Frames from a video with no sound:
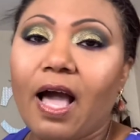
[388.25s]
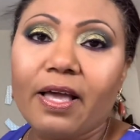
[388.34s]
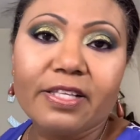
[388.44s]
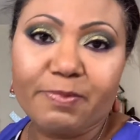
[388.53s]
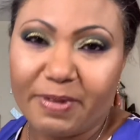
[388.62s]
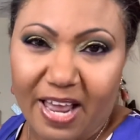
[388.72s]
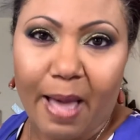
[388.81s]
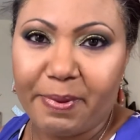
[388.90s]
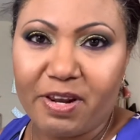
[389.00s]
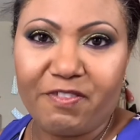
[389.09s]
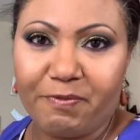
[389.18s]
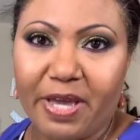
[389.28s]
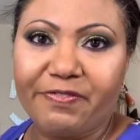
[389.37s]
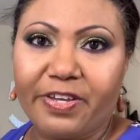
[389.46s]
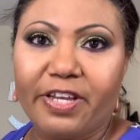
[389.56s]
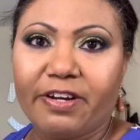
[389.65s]
It's been a habit of mine
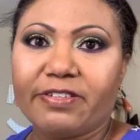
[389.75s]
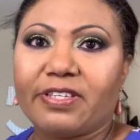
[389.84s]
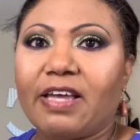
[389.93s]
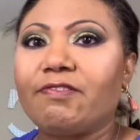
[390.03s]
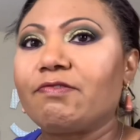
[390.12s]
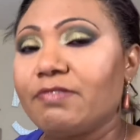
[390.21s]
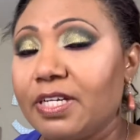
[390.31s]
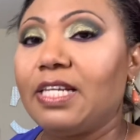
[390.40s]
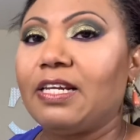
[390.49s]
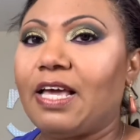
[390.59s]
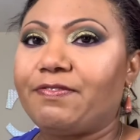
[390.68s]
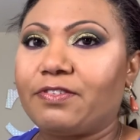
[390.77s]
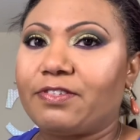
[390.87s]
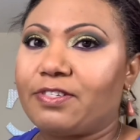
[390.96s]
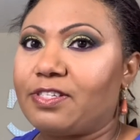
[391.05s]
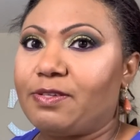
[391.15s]
for years. I really love
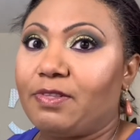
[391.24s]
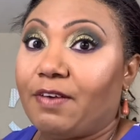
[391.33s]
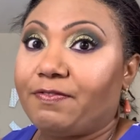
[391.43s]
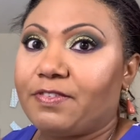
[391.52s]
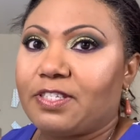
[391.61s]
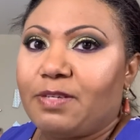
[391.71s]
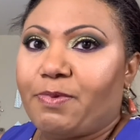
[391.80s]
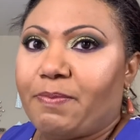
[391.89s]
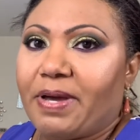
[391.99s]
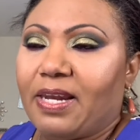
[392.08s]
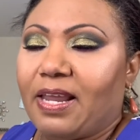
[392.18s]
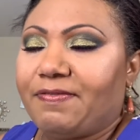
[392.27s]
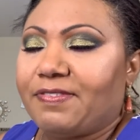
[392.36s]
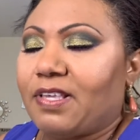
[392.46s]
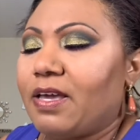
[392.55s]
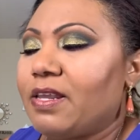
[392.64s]
to sleep, love to sleep on my left
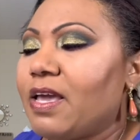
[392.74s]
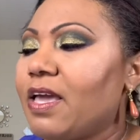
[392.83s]
side.